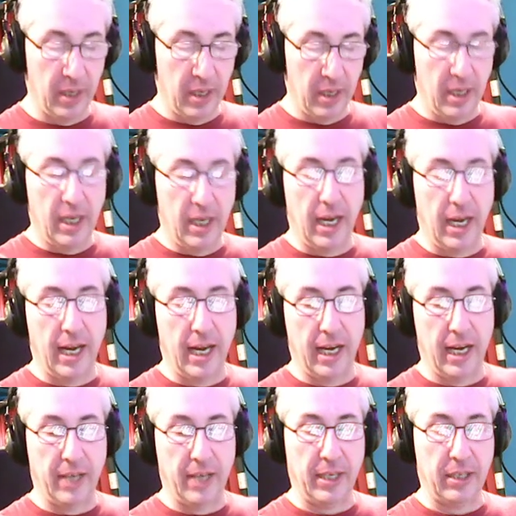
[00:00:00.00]
And
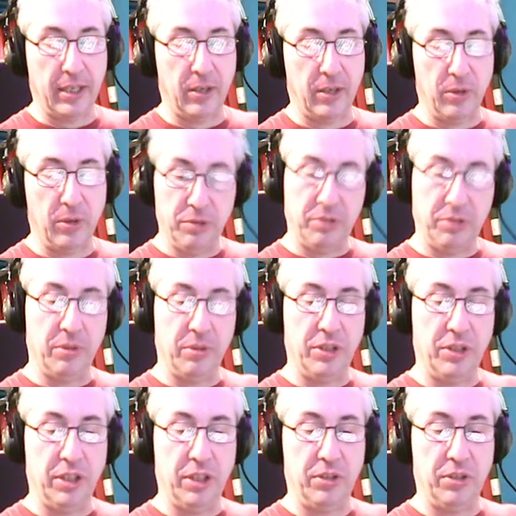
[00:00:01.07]
that goes to a G
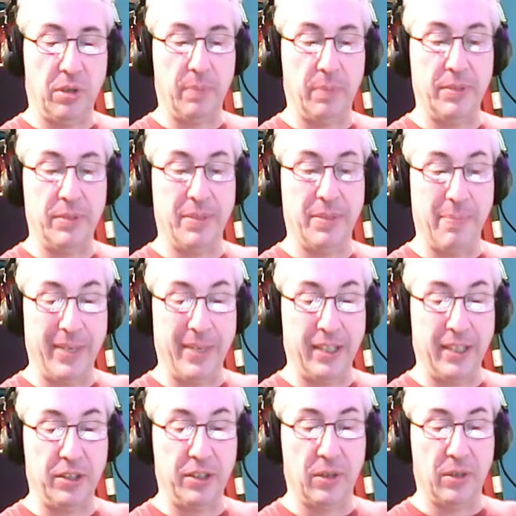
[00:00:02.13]
sharp diminished
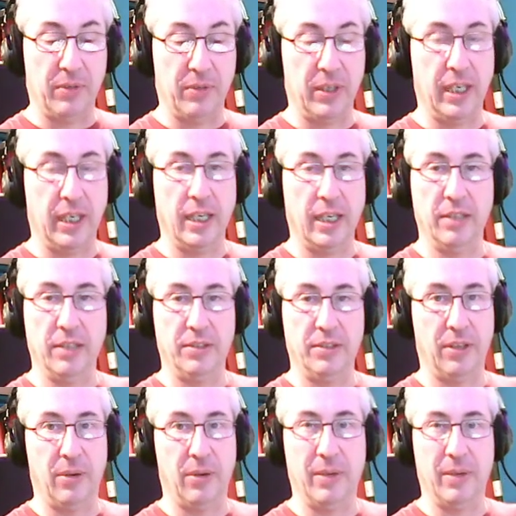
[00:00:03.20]
over E. So
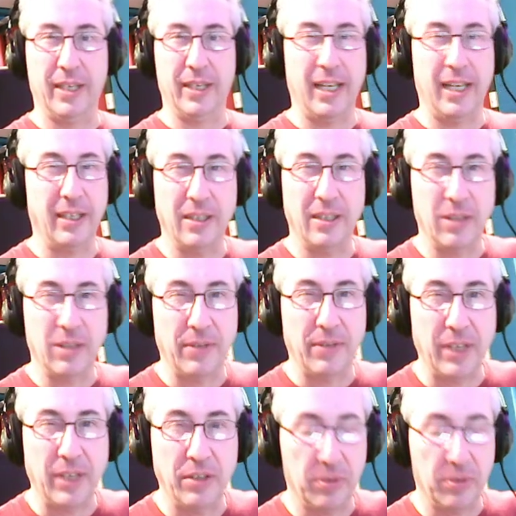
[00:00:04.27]
again, your left hand's
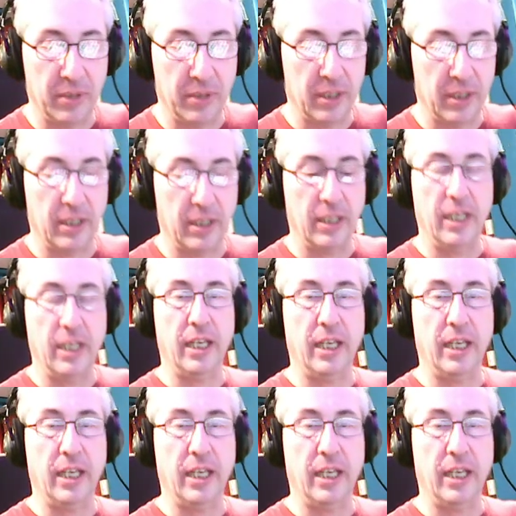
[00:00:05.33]
already on an E.